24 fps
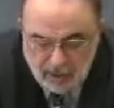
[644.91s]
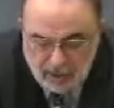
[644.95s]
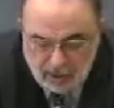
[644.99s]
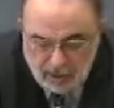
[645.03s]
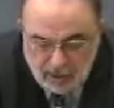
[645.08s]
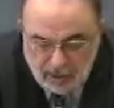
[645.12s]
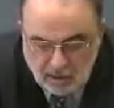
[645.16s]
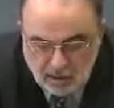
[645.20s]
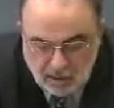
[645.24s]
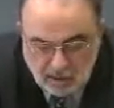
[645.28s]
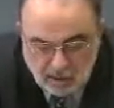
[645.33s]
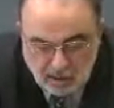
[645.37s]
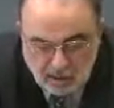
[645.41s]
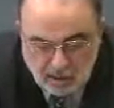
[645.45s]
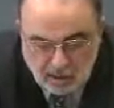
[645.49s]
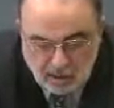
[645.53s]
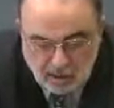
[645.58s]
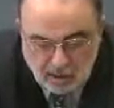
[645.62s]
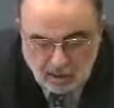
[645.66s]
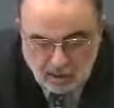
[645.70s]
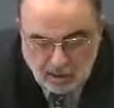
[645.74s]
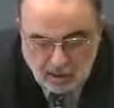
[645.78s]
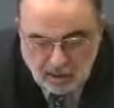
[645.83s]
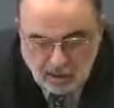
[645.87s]

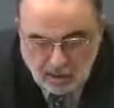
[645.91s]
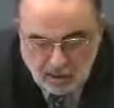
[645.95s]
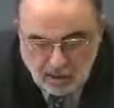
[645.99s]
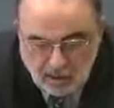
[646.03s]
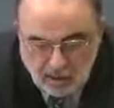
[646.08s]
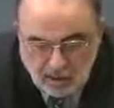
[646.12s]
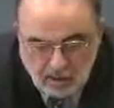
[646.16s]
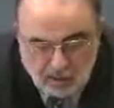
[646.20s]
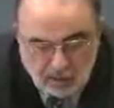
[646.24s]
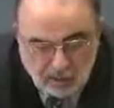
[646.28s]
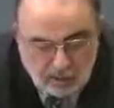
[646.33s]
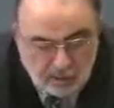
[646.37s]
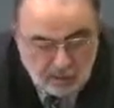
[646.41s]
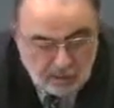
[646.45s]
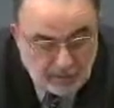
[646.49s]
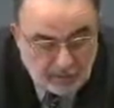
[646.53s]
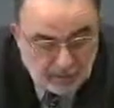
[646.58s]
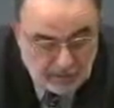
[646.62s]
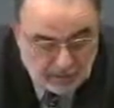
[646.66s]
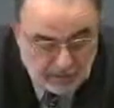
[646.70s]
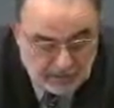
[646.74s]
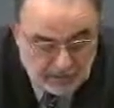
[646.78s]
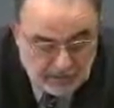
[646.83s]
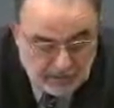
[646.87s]
of the
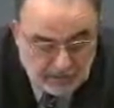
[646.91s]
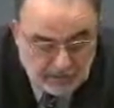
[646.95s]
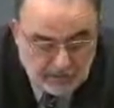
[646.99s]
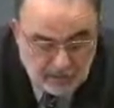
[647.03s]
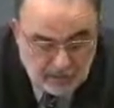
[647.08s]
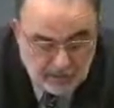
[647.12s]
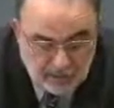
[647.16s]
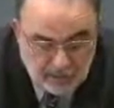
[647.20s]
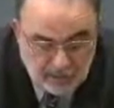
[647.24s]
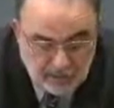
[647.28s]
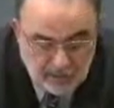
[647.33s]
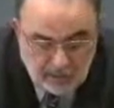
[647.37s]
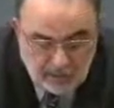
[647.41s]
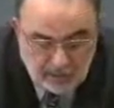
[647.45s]
masks.